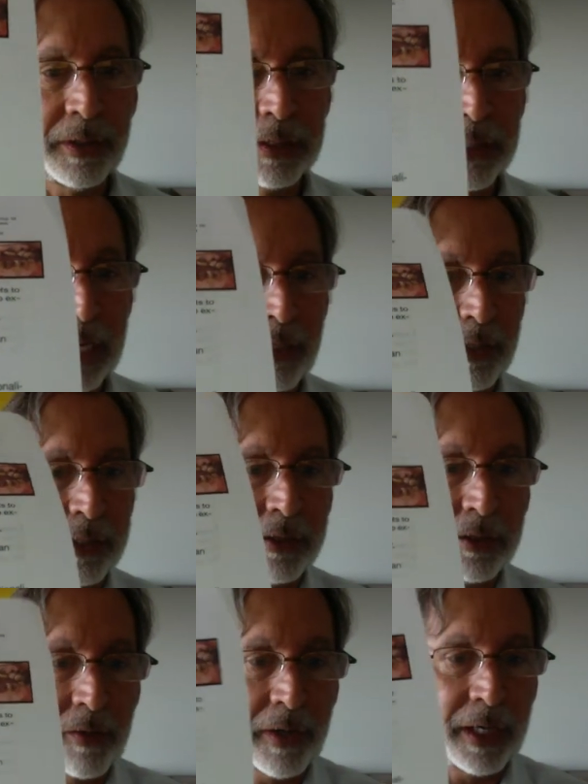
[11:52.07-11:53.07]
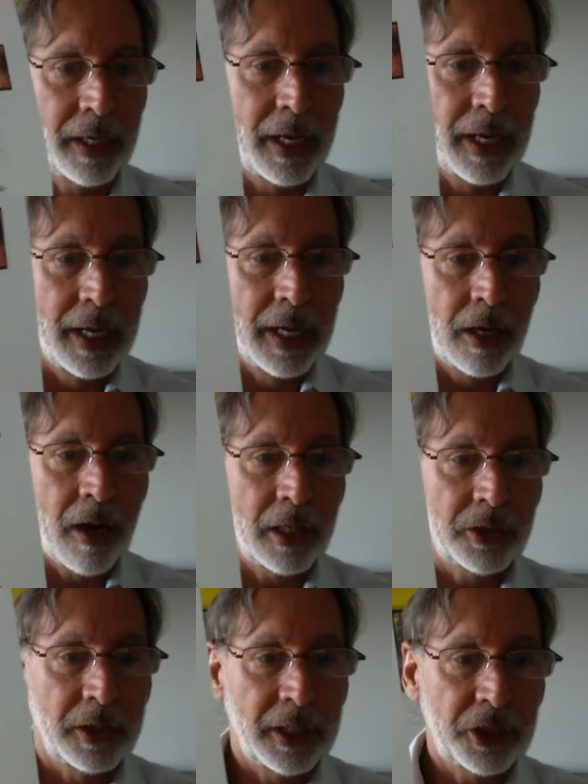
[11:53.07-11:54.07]
as I look at the screen.
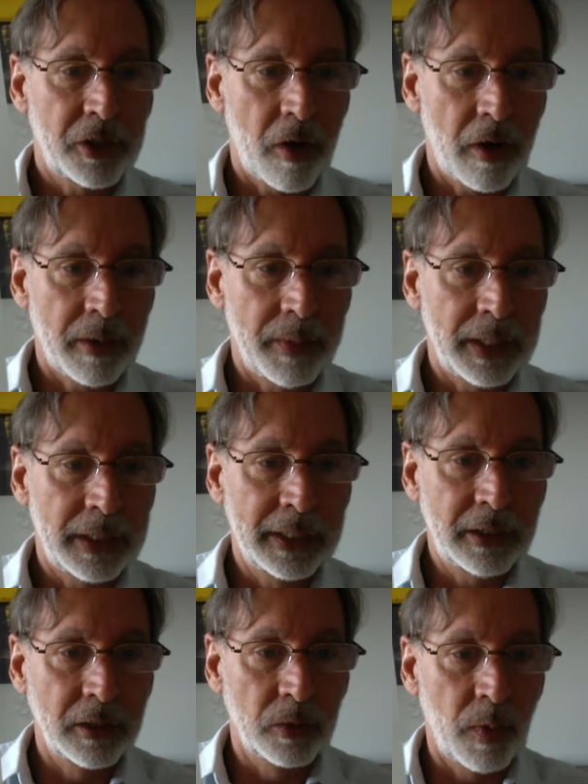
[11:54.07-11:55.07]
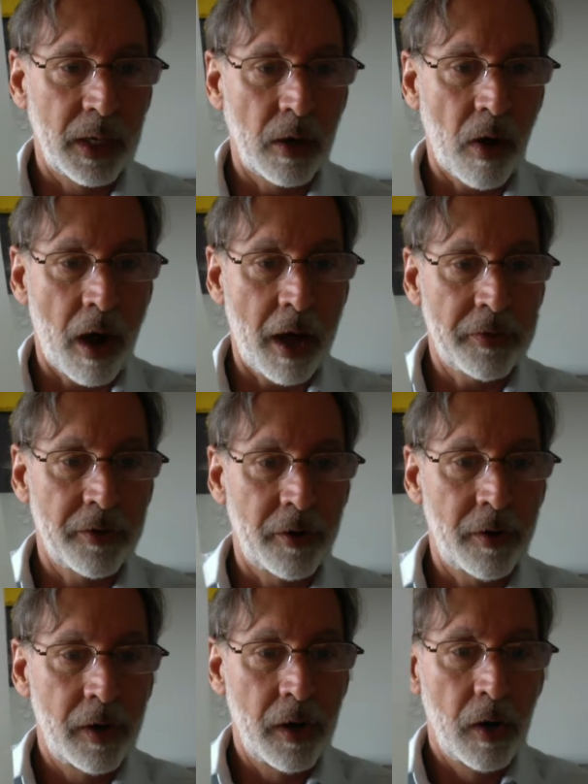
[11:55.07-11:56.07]
Contradiction argument. This is when an
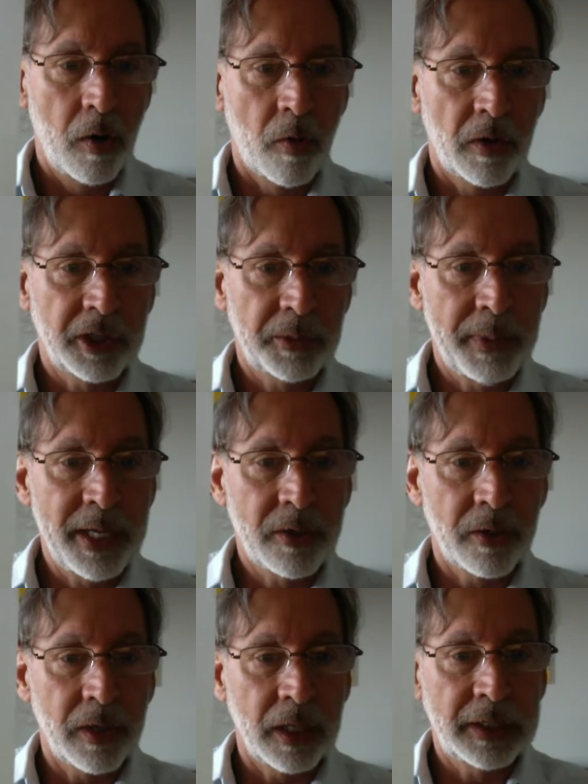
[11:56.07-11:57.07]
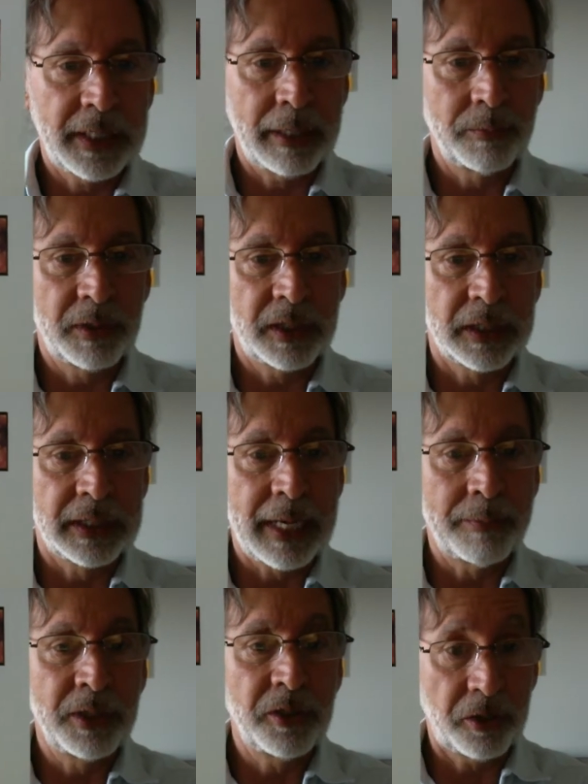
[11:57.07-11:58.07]
author or a speaker attempts to
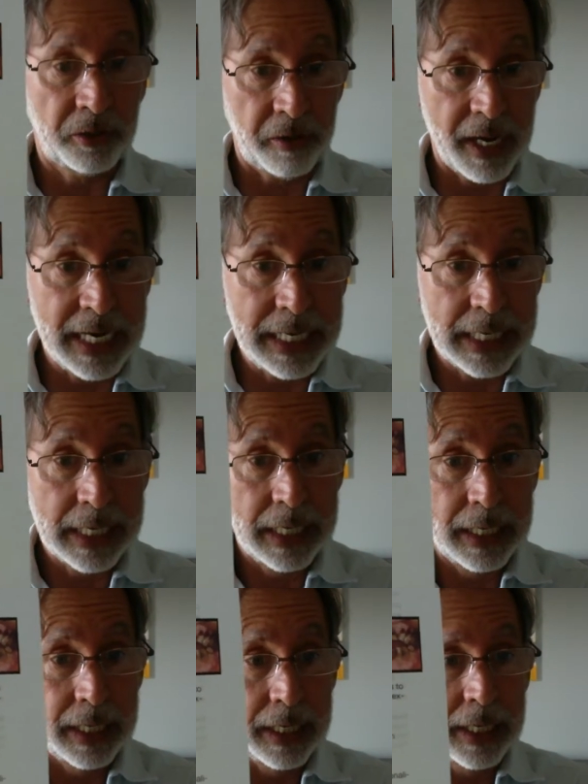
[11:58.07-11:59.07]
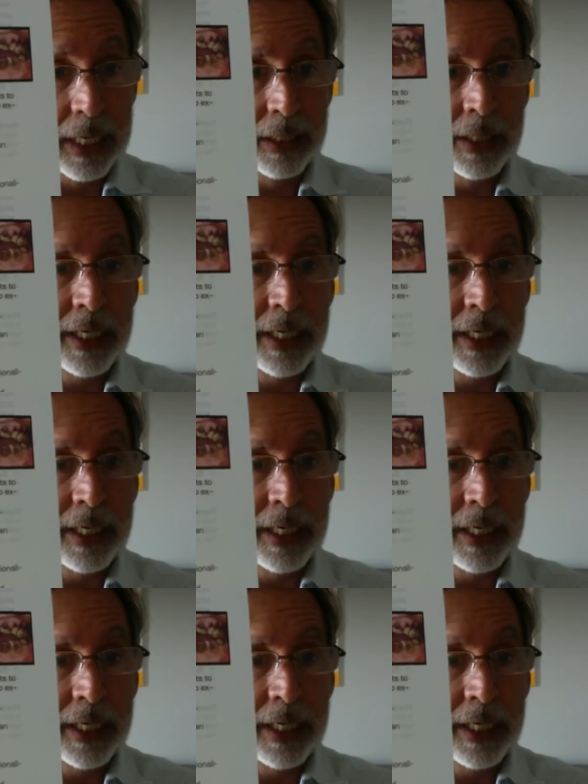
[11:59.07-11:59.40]
demonstrate the